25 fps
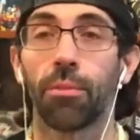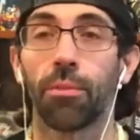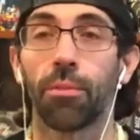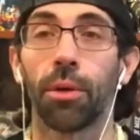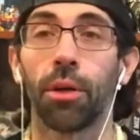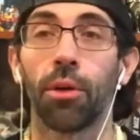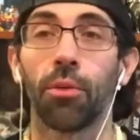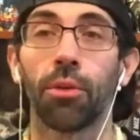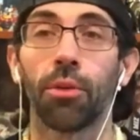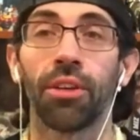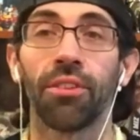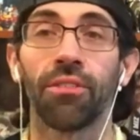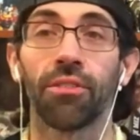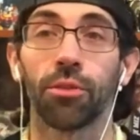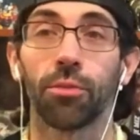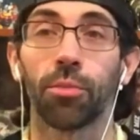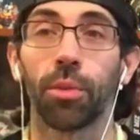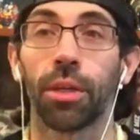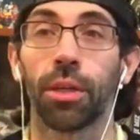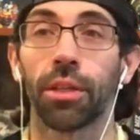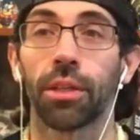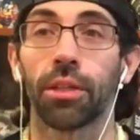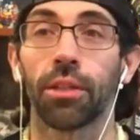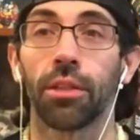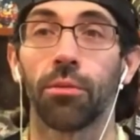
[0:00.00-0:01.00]
up on waivers
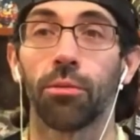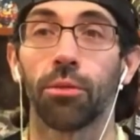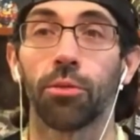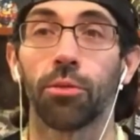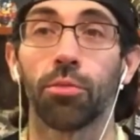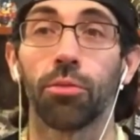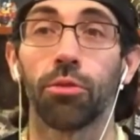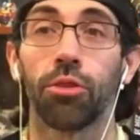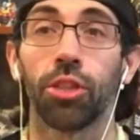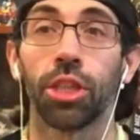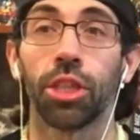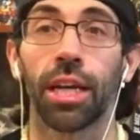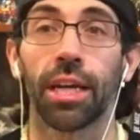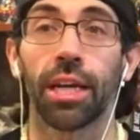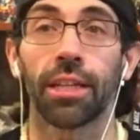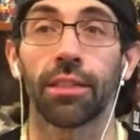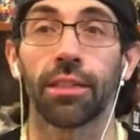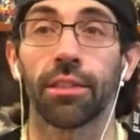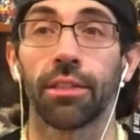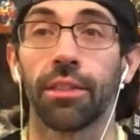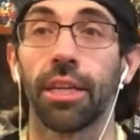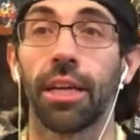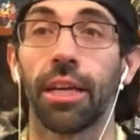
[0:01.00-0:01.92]
by the Columbus Blue Jackets.